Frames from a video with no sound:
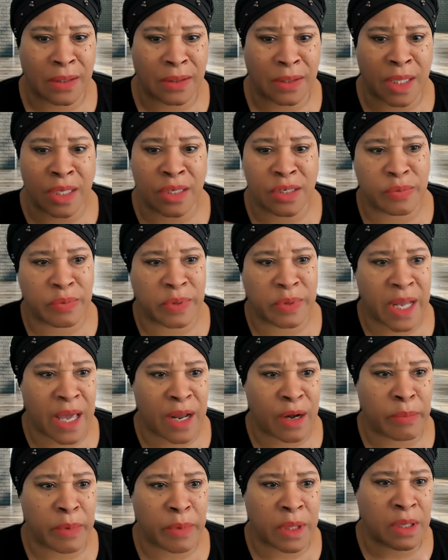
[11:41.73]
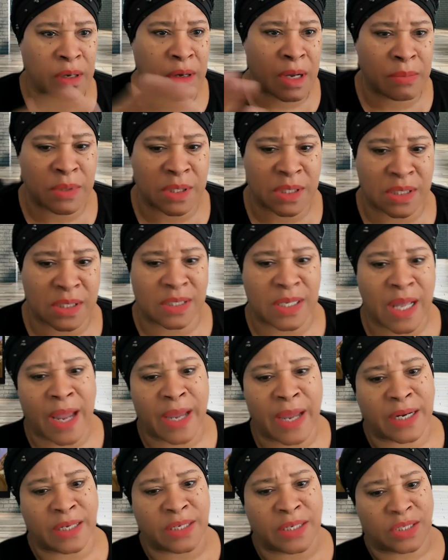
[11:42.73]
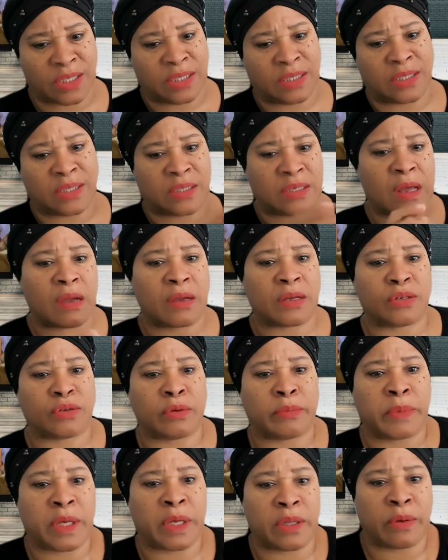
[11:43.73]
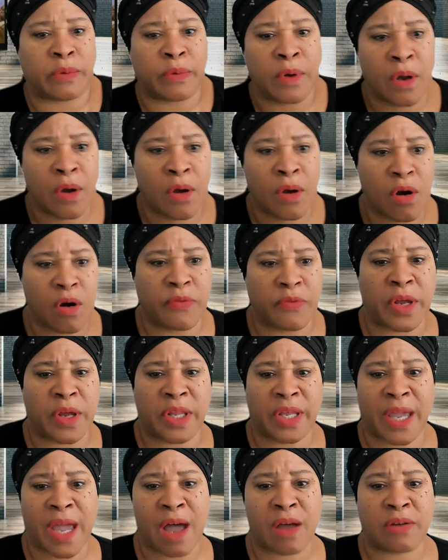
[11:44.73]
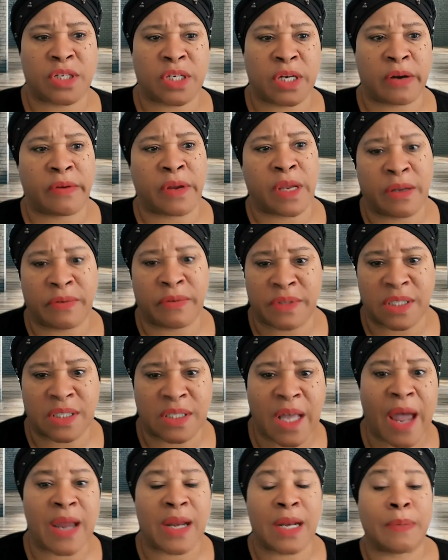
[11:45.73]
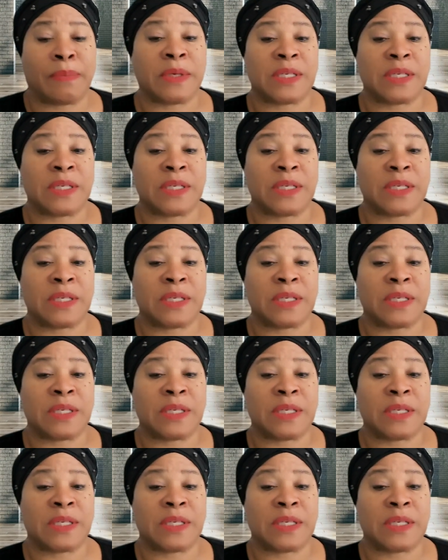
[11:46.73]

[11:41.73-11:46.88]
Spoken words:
You think she would have had her mother come to society and she's just talking to her mother over on the couch area of society.